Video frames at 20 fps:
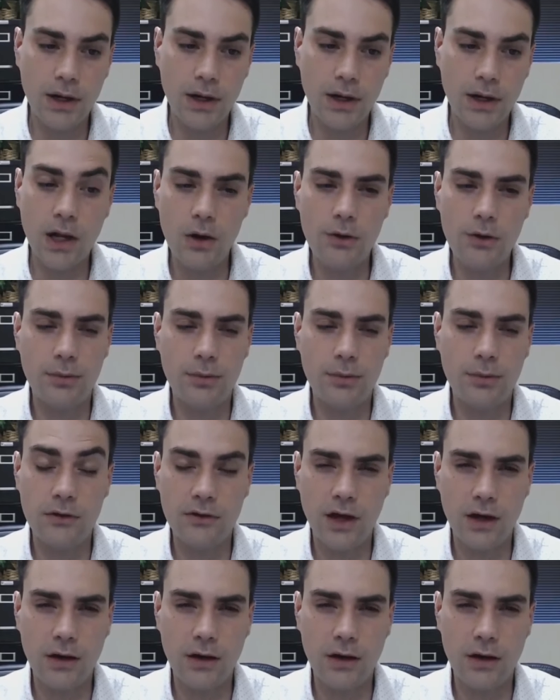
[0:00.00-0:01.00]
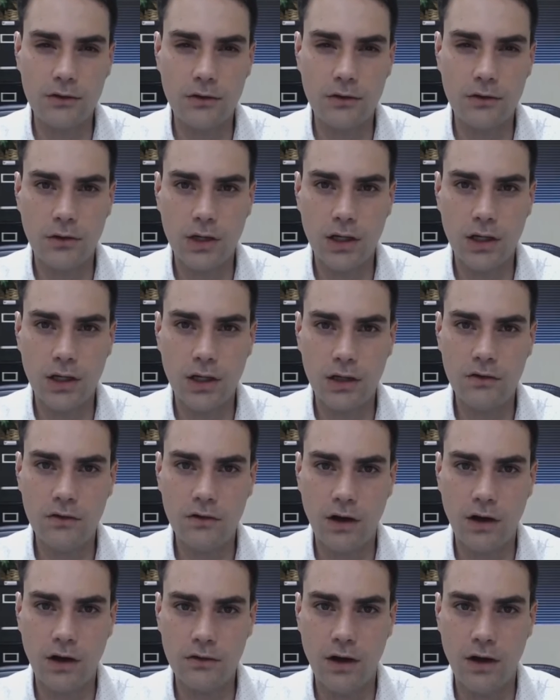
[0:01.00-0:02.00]
We're going to go through his entire lecture. So here
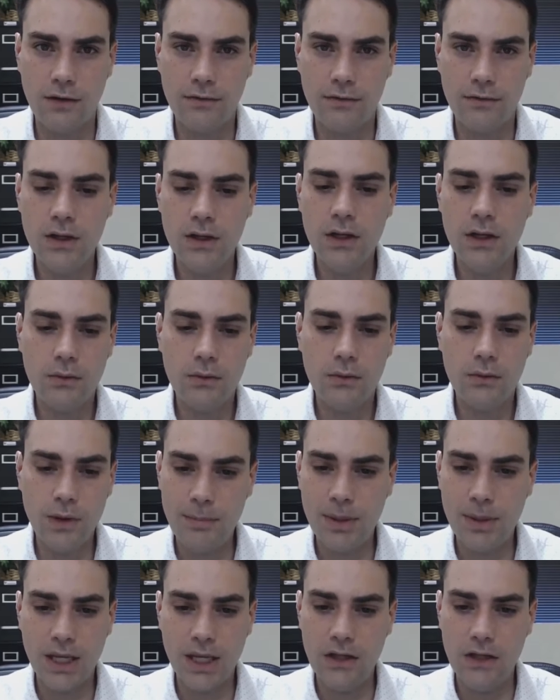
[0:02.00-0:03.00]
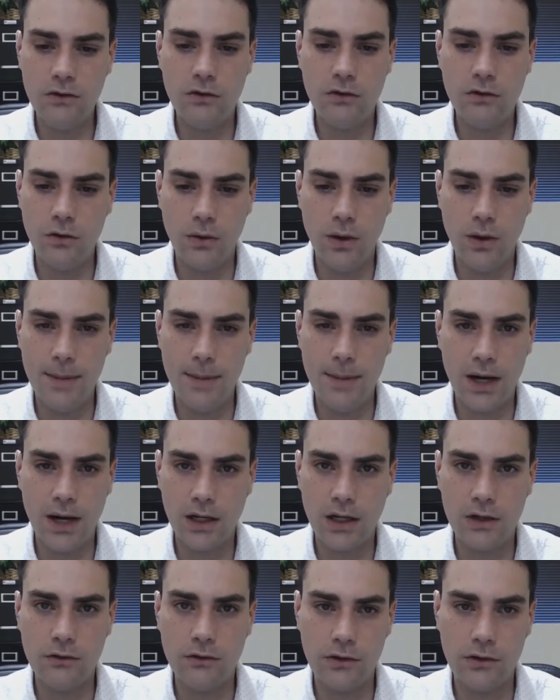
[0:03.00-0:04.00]
he starts off ripping into
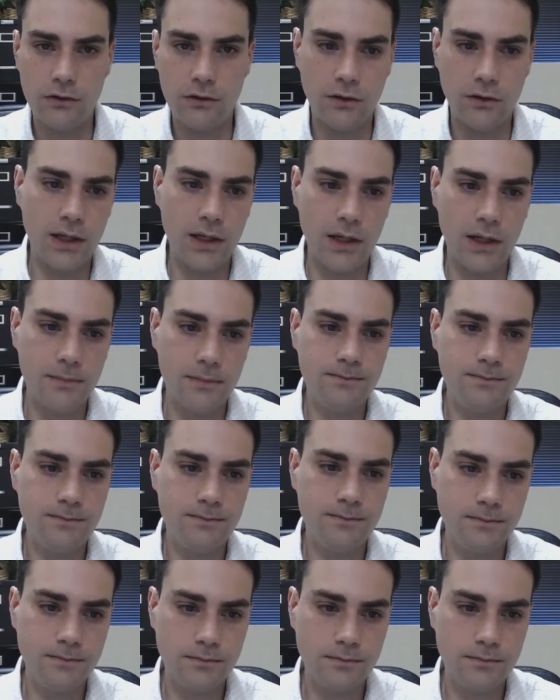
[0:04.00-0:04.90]
Americans who disagree.